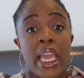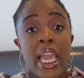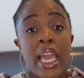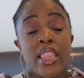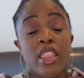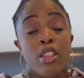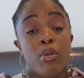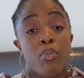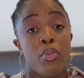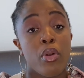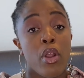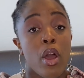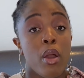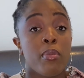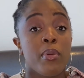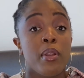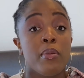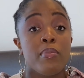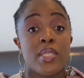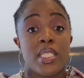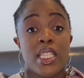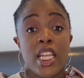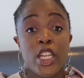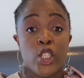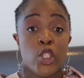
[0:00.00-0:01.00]
and the
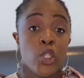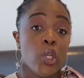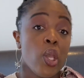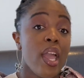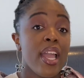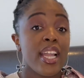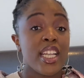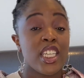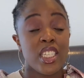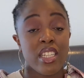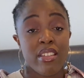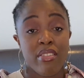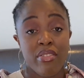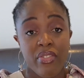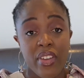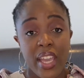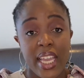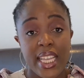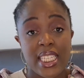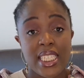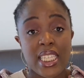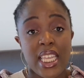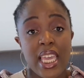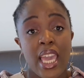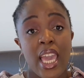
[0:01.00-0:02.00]
problems that you're actually
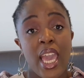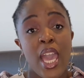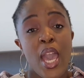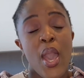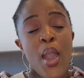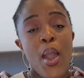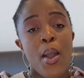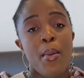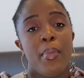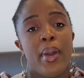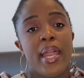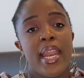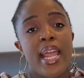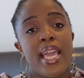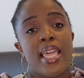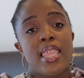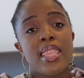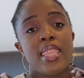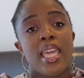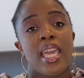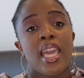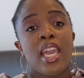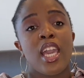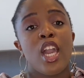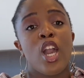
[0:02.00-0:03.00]
facing. But I
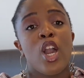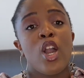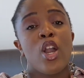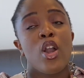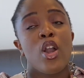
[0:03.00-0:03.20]
think